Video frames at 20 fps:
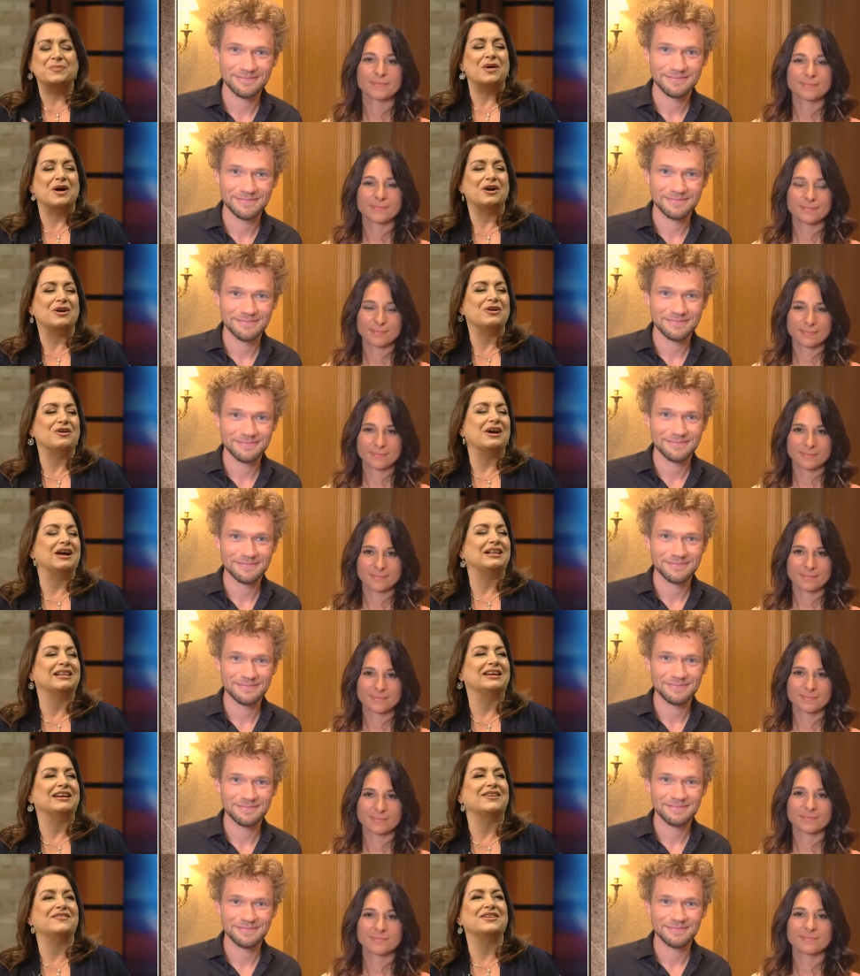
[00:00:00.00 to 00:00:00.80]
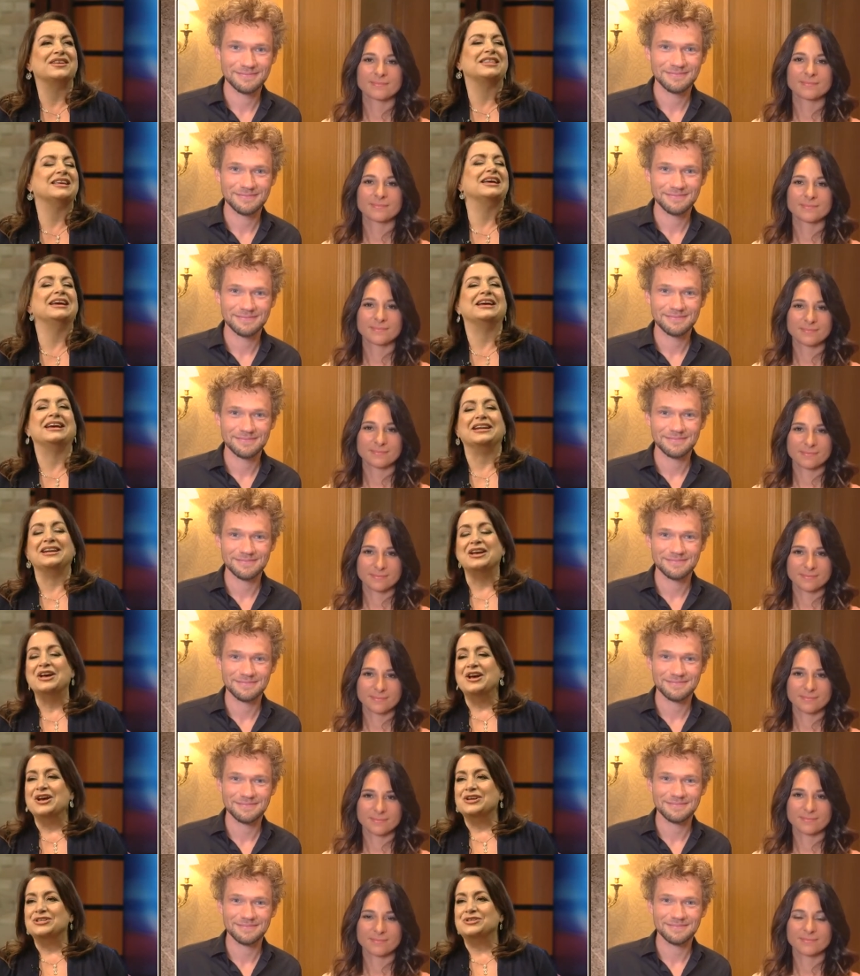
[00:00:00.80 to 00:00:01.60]
Speaker 1: on correctly and everything. And
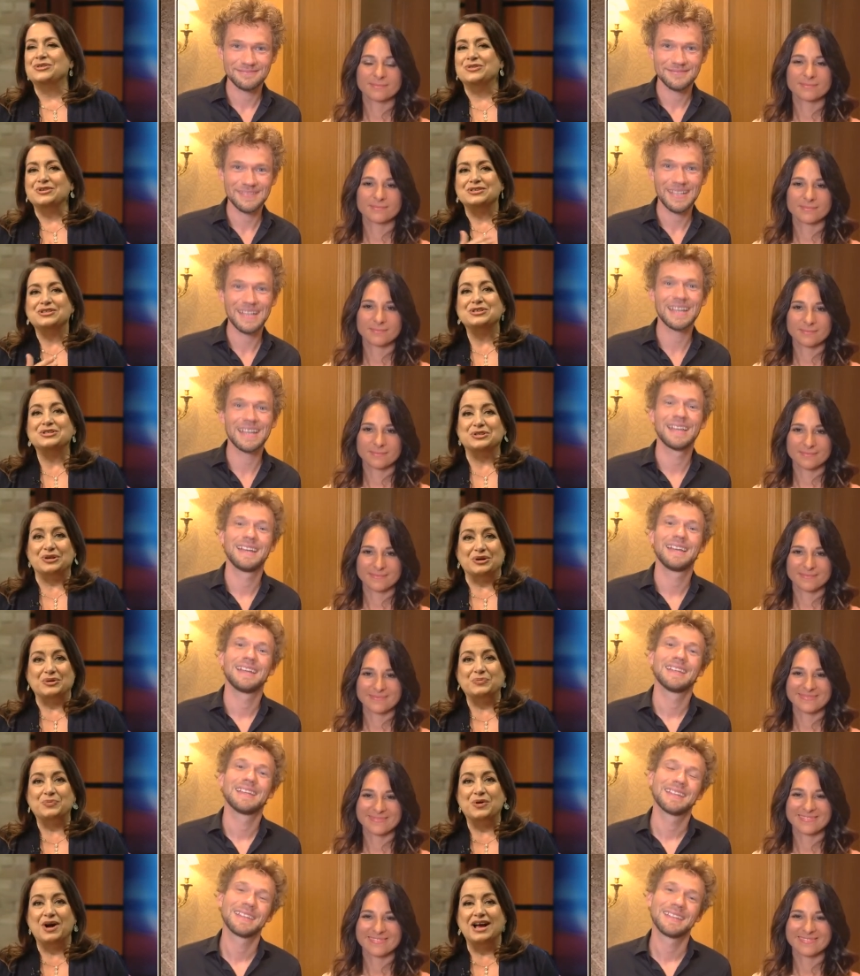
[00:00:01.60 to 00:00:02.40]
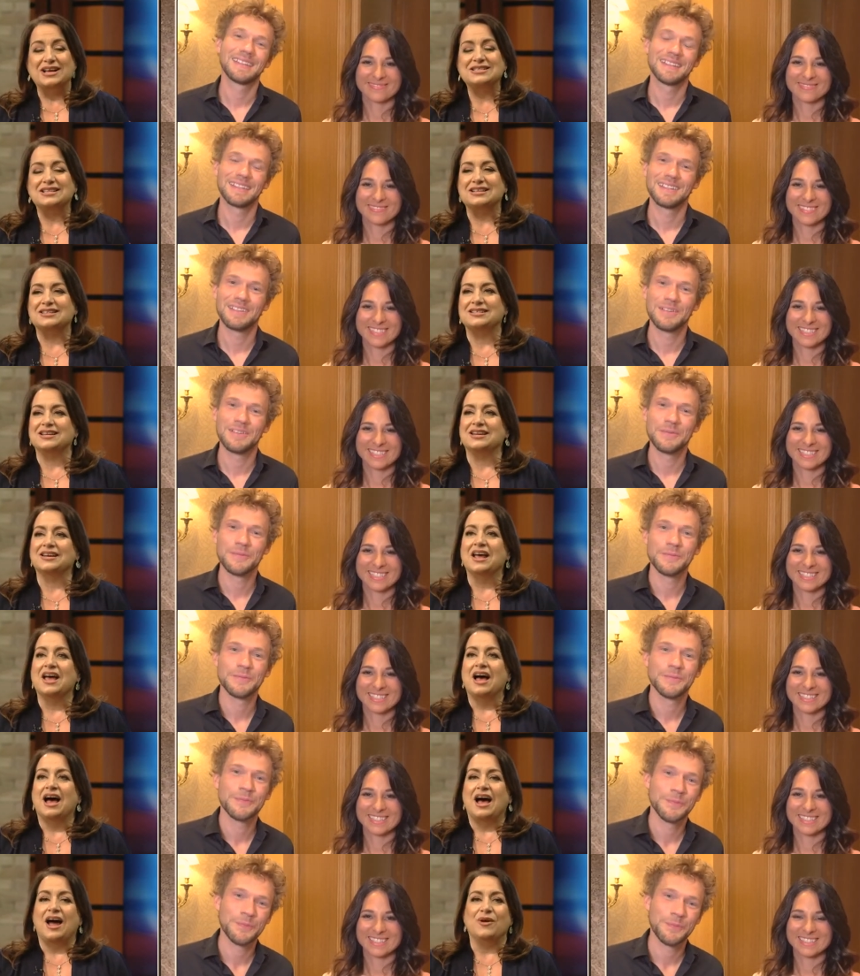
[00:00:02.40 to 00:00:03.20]
so there's a certain process, and
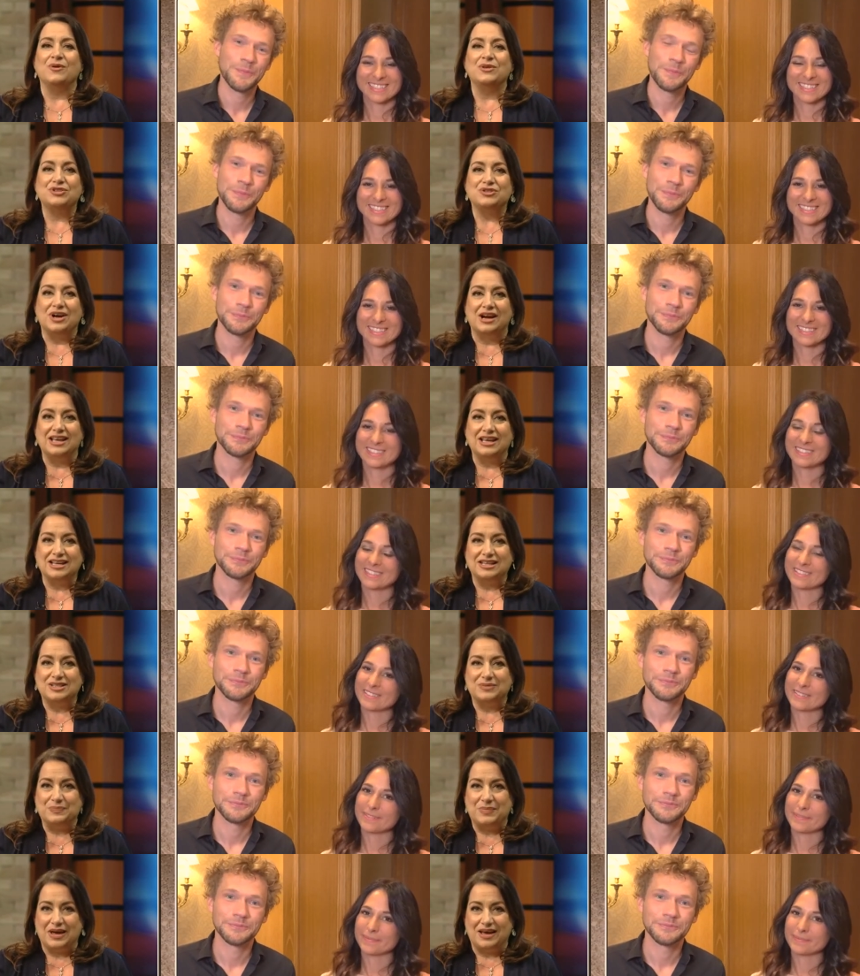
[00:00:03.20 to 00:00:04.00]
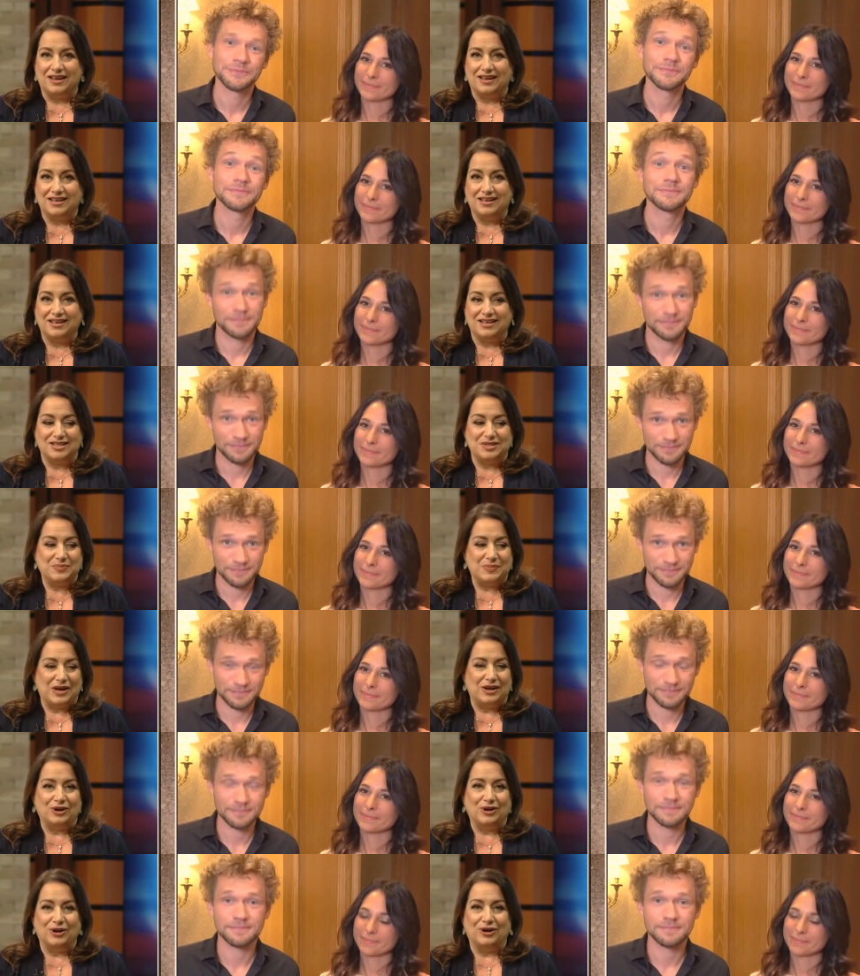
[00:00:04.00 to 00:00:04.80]
I always try to get to bed, get to bed
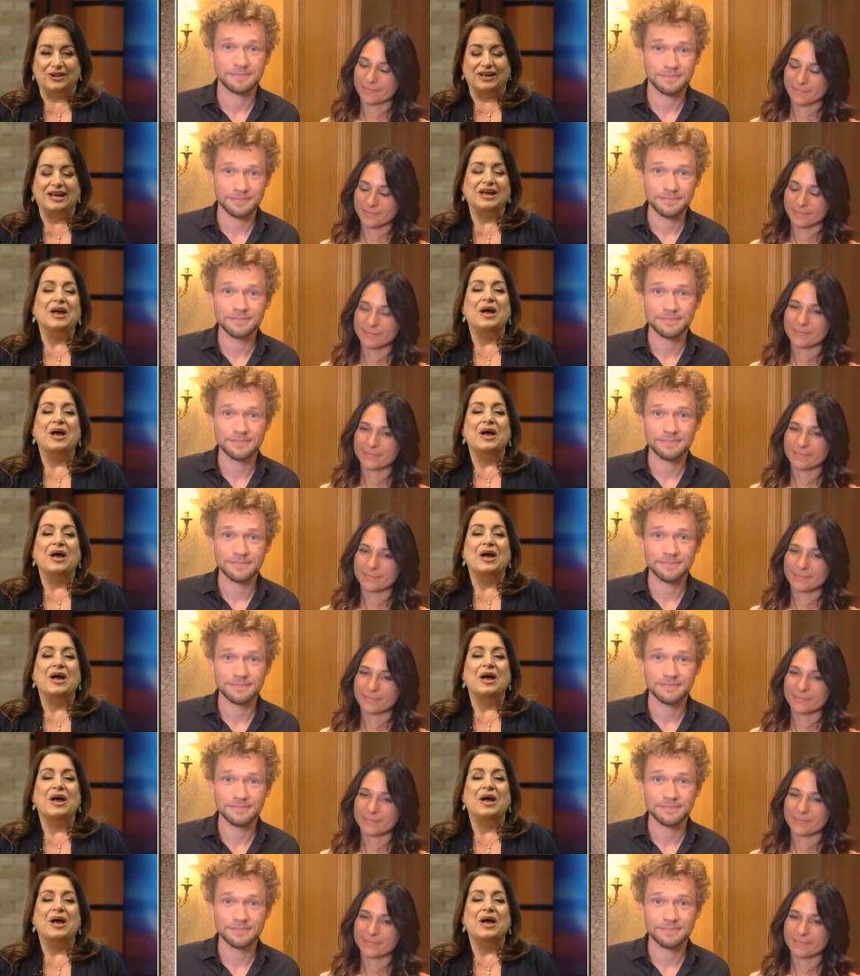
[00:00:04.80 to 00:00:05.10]
early.